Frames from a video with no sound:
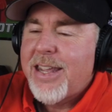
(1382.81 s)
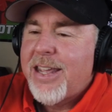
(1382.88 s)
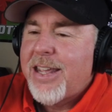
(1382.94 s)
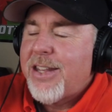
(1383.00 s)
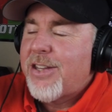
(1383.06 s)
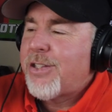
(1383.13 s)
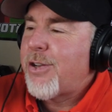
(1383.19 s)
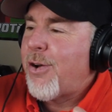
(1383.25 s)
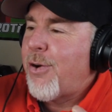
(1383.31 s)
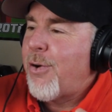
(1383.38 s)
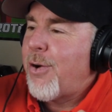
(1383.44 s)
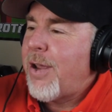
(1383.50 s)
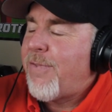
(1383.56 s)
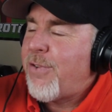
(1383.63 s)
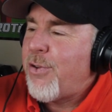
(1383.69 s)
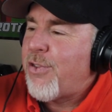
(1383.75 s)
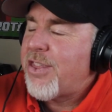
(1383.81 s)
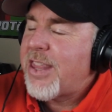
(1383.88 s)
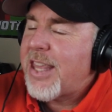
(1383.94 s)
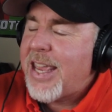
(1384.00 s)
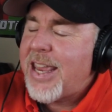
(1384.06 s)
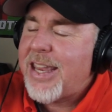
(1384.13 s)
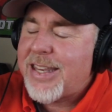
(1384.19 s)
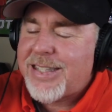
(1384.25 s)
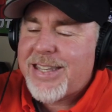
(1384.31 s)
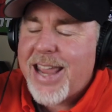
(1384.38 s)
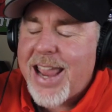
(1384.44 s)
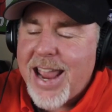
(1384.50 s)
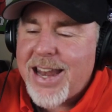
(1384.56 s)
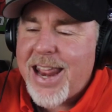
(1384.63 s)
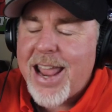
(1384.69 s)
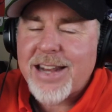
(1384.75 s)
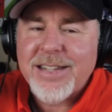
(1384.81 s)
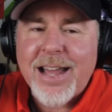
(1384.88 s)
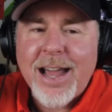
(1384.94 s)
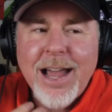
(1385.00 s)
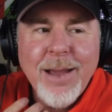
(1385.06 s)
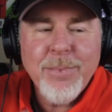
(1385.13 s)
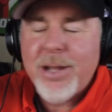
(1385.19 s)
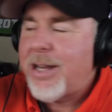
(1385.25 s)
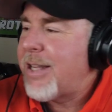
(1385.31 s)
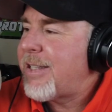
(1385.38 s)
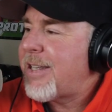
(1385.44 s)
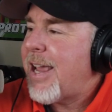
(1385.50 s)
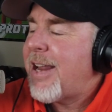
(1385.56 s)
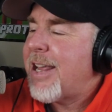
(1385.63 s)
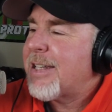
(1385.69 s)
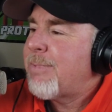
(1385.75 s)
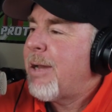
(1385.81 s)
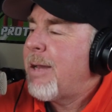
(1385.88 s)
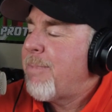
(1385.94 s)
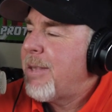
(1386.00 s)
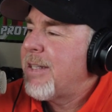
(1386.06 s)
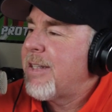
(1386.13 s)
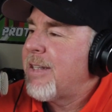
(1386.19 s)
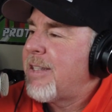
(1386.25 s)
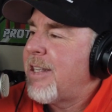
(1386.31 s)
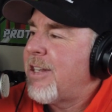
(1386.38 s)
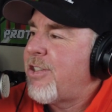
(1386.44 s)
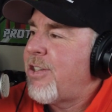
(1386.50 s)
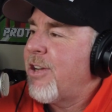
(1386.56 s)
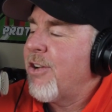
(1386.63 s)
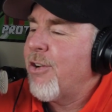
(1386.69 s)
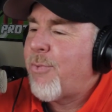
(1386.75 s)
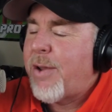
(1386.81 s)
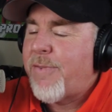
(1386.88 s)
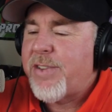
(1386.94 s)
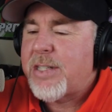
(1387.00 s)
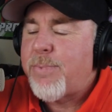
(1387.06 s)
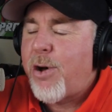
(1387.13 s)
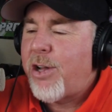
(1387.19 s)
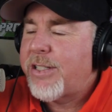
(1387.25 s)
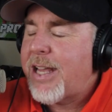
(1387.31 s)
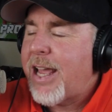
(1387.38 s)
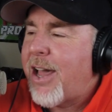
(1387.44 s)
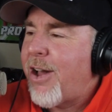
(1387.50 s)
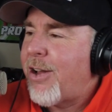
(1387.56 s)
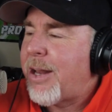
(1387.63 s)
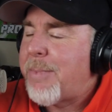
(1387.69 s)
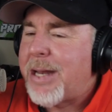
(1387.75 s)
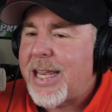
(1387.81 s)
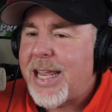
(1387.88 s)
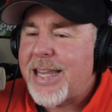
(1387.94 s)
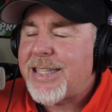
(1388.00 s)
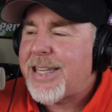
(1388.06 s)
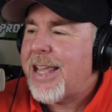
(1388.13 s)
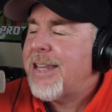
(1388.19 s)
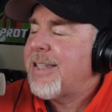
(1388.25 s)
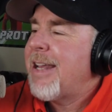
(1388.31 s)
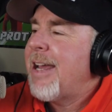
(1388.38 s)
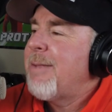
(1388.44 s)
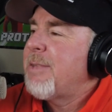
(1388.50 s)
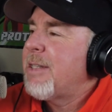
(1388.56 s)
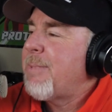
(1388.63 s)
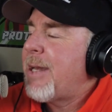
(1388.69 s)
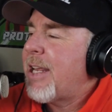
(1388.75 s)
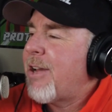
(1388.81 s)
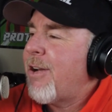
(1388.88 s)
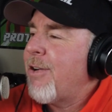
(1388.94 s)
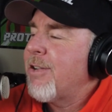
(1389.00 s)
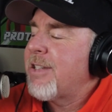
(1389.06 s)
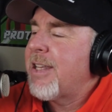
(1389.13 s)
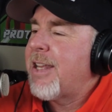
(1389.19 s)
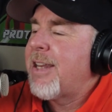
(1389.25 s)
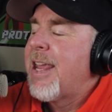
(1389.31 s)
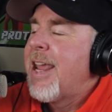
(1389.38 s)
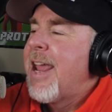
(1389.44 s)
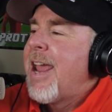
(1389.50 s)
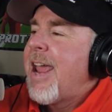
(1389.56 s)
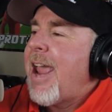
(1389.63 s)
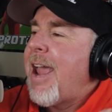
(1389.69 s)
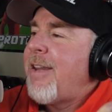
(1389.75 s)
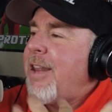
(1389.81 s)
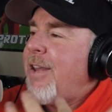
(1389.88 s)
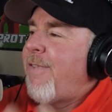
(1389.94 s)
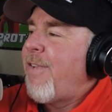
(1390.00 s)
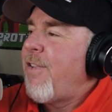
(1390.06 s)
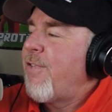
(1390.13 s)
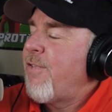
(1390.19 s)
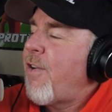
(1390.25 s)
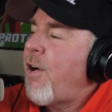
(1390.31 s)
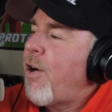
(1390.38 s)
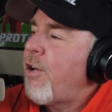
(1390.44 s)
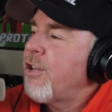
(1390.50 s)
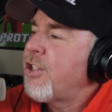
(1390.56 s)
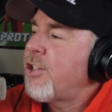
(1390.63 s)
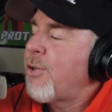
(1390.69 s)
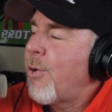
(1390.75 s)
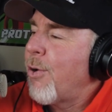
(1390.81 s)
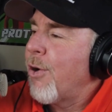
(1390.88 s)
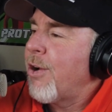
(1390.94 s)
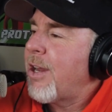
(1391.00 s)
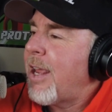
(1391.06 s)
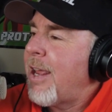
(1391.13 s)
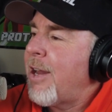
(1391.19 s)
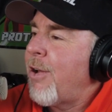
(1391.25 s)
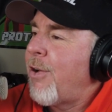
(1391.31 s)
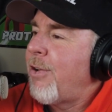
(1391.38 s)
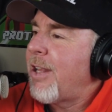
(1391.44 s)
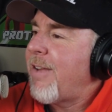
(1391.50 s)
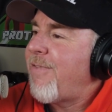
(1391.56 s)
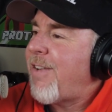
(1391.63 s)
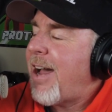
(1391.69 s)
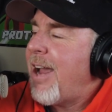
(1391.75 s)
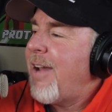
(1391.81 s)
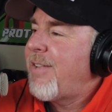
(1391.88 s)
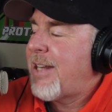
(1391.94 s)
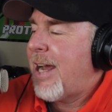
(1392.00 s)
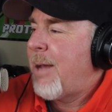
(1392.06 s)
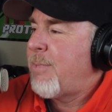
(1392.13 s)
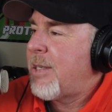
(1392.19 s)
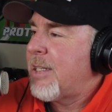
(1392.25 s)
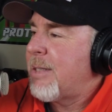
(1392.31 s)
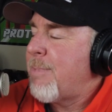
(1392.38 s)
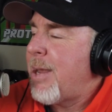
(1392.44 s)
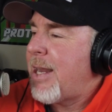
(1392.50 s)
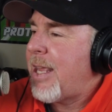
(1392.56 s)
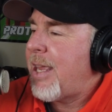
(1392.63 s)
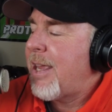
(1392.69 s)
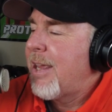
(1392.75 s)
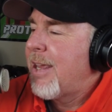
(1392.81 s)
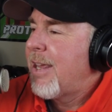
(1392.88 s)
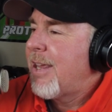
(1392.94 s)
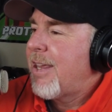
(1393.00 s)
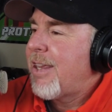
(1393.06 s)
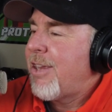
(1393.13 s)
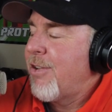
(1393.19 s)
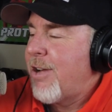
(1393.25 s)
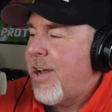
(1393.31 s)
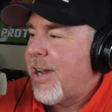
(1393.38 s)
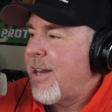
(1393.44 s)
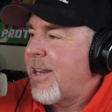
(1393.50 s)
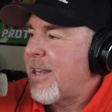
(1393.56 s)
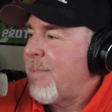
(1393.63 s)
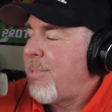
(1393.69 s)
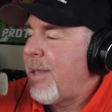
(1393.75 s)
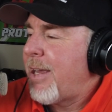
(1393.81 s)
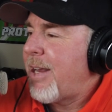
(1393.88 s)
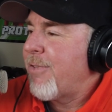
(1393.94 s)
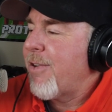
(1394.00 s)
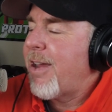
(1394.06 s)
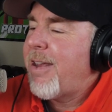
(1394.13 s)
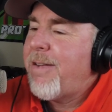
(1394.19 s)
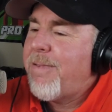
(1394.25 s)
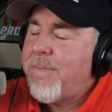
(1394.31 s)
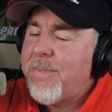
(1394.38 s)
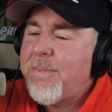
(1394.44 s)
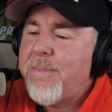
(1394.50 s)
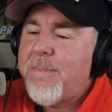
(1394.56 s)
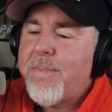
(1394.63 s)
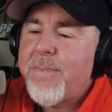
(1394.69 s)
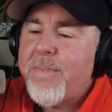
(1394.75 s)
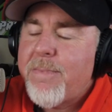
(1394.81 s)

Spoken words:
it. So if you think 10X, I'm going to 10X my business this year. We have a small town. I'm going to get 10 times as many cars in. And if you fall short at only 5 times as many, you're not going to complain, right?